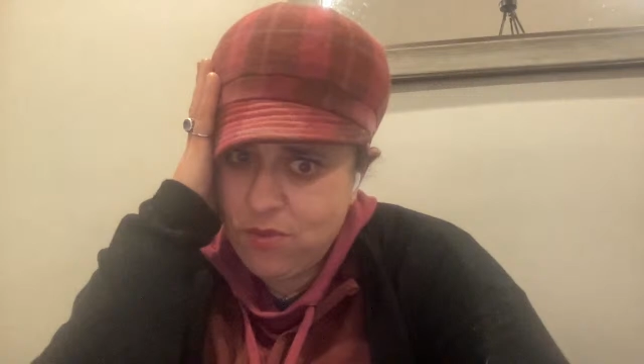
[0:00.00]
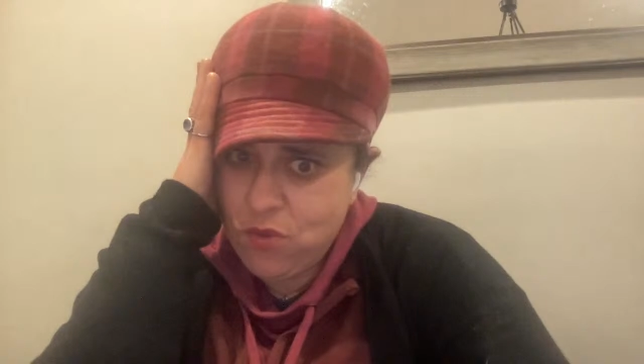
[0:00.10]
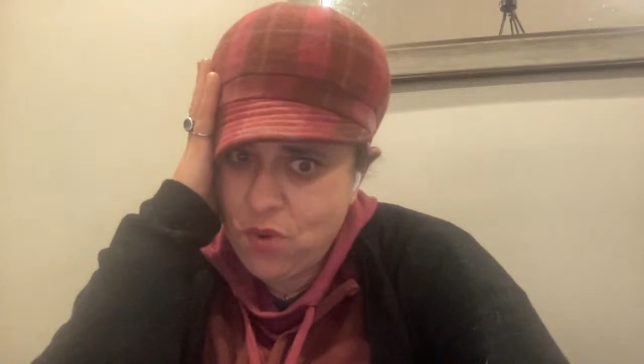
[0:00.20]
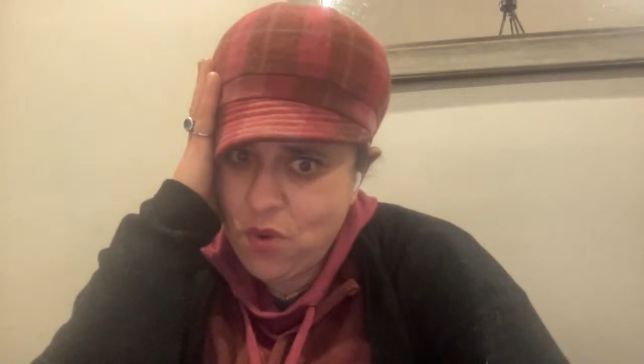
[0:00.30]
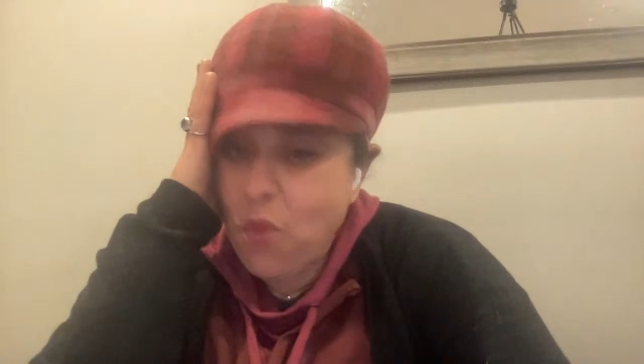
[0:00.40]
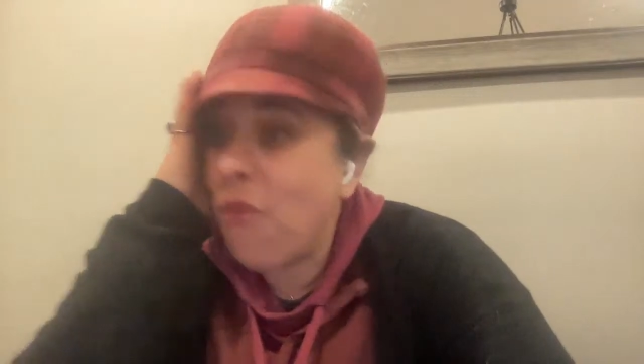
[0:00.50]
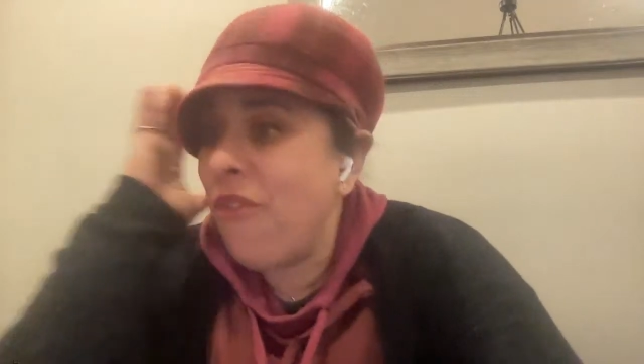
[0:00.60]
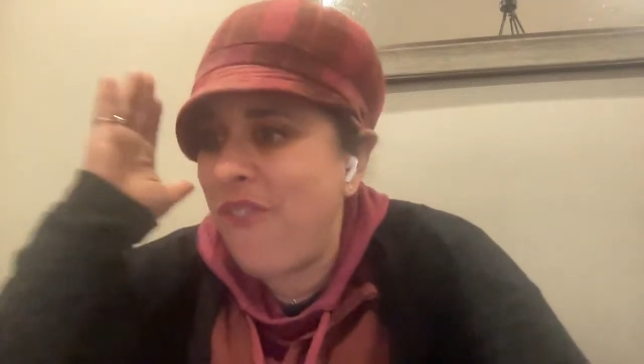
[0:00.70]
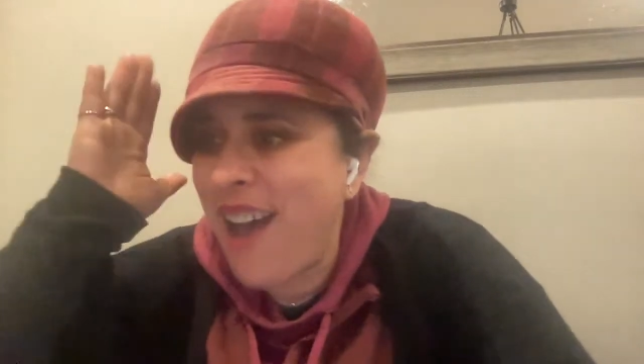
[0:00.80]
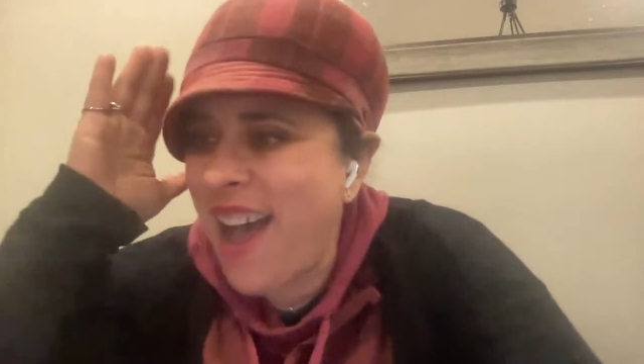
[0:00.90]
no,
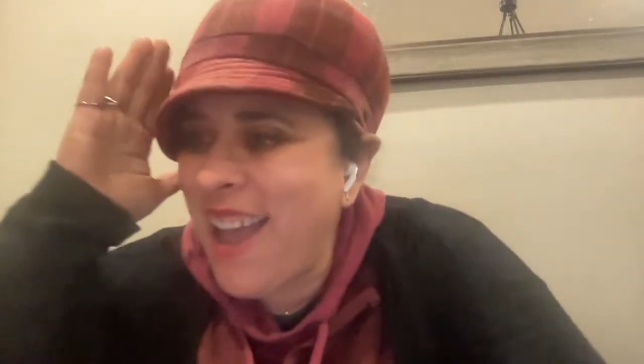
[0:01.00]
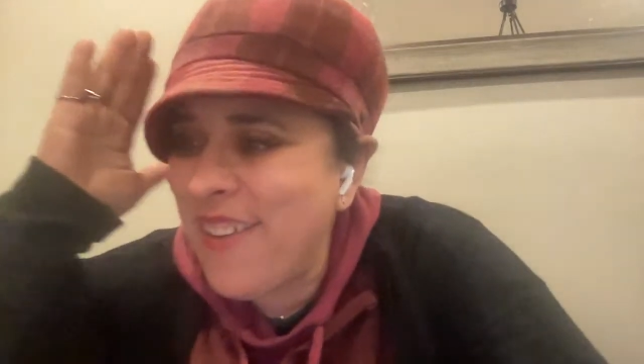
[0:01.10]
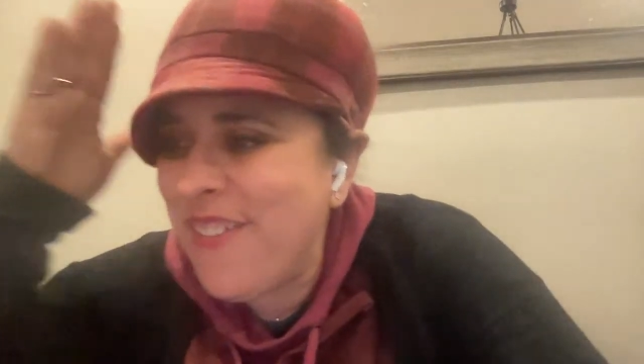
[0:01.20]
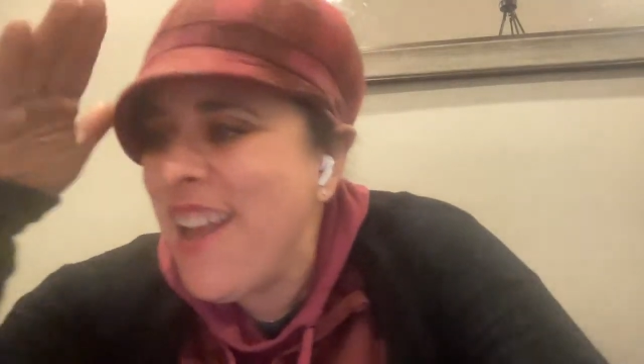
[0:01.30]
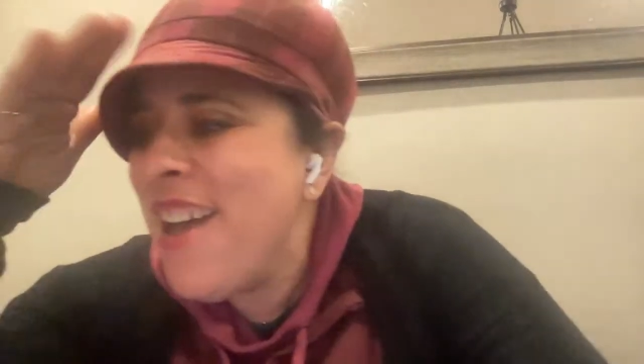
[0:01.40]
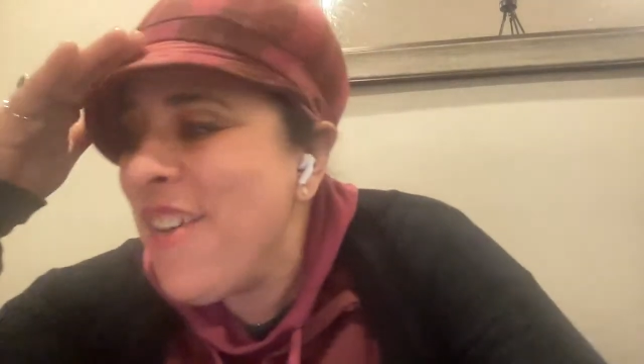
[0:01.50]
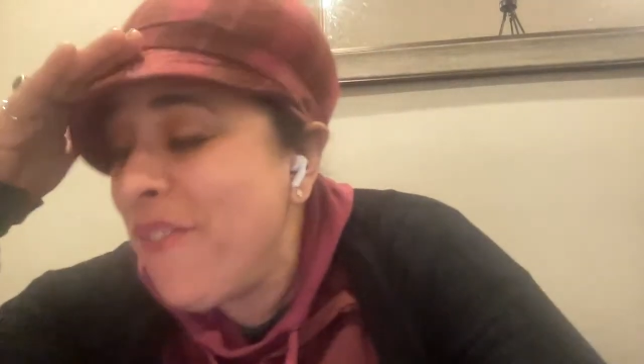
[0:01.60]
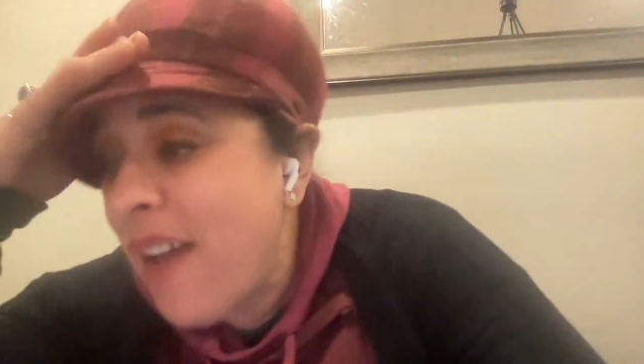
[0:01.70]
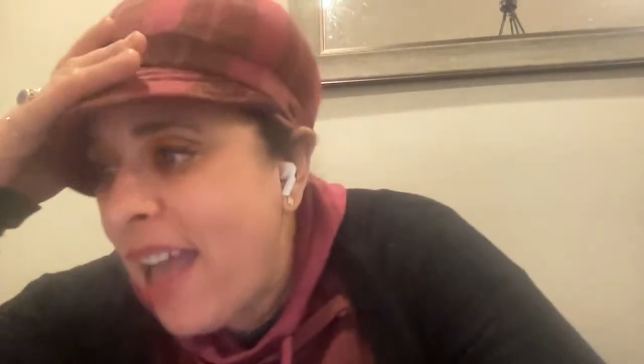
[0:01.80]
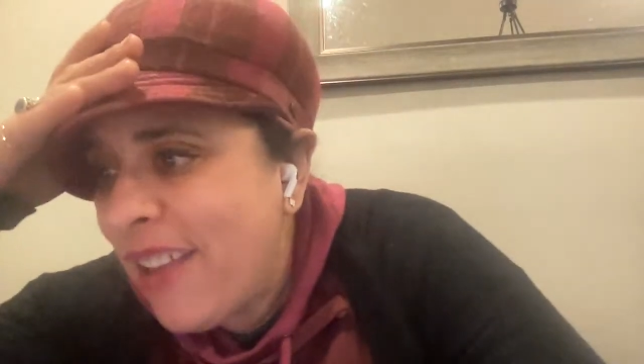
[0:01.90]
5
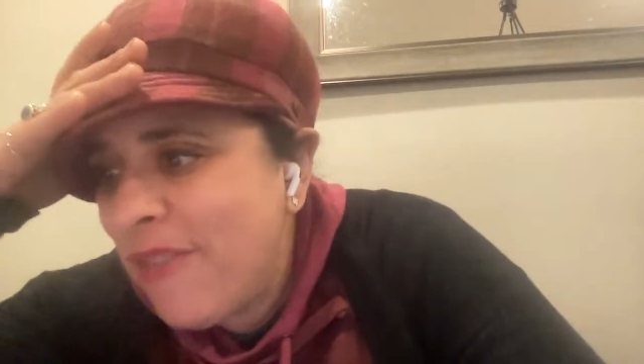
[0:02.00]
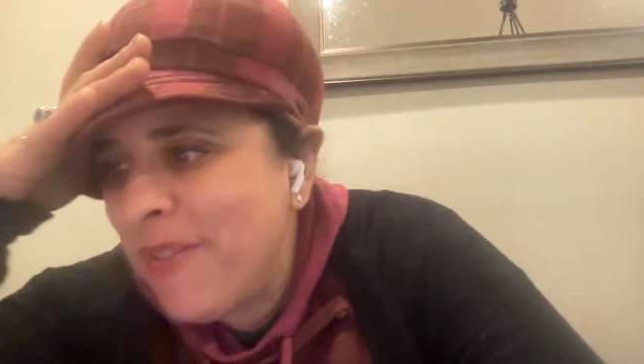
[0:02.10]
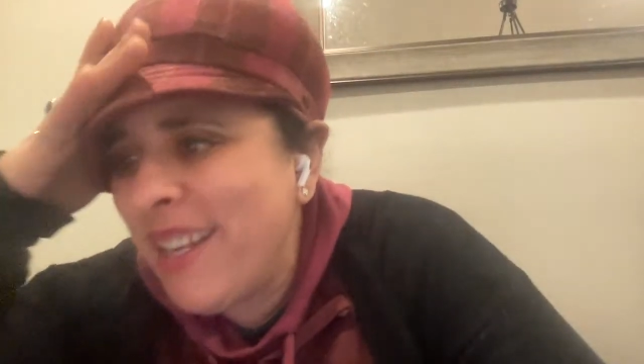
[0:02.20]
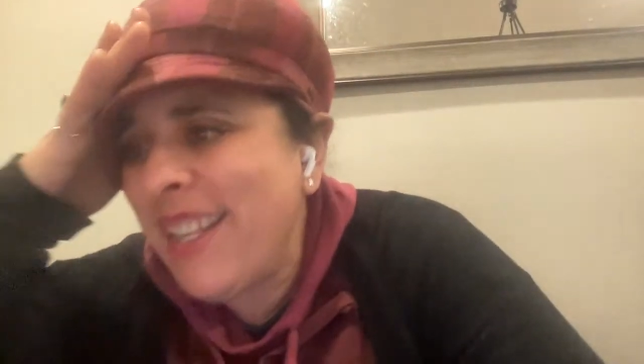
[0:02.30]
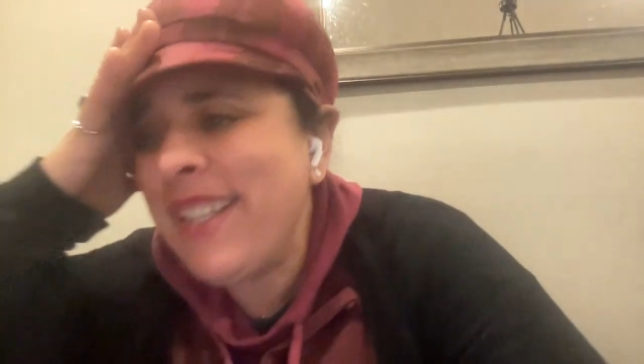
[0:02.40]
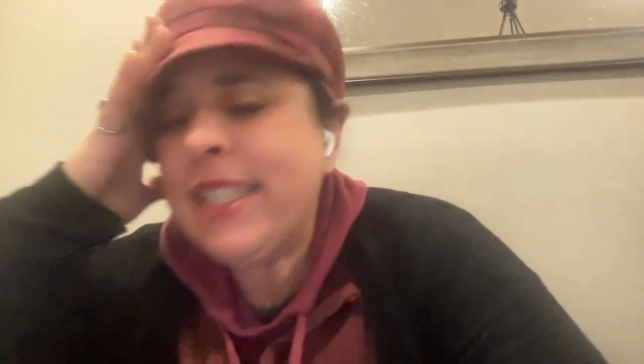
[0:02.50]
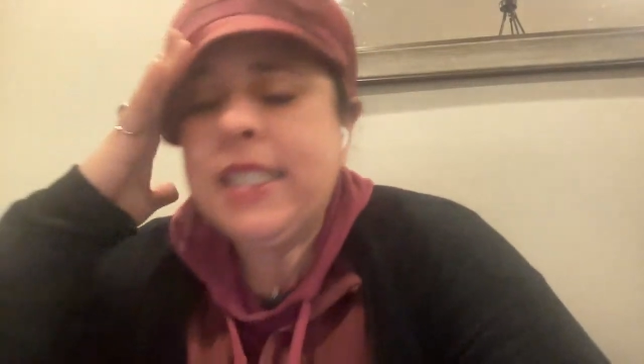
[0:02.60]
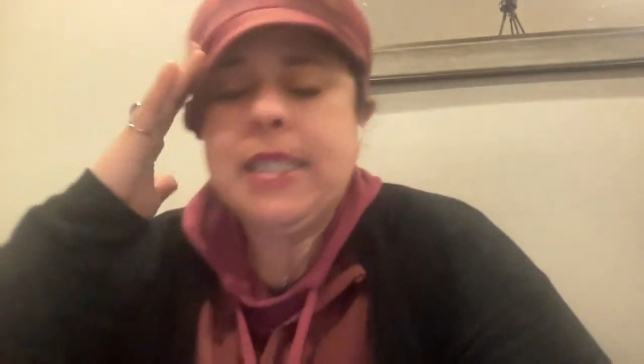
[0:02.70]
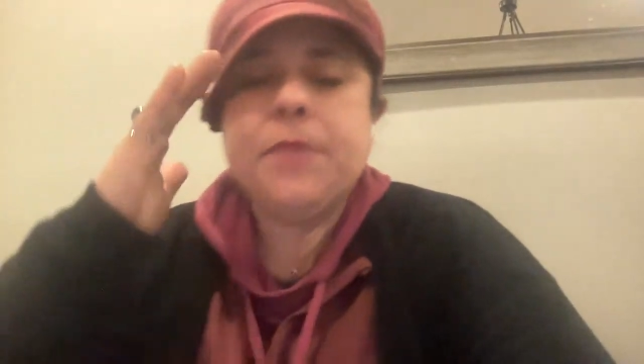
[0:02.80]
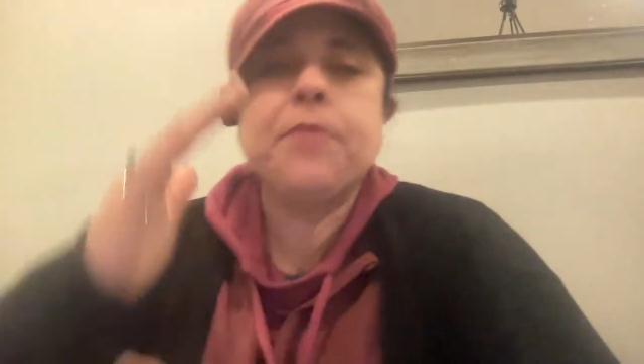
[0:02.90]

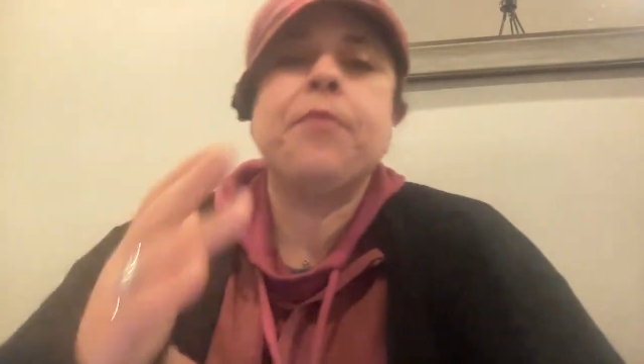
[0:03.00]
minutes,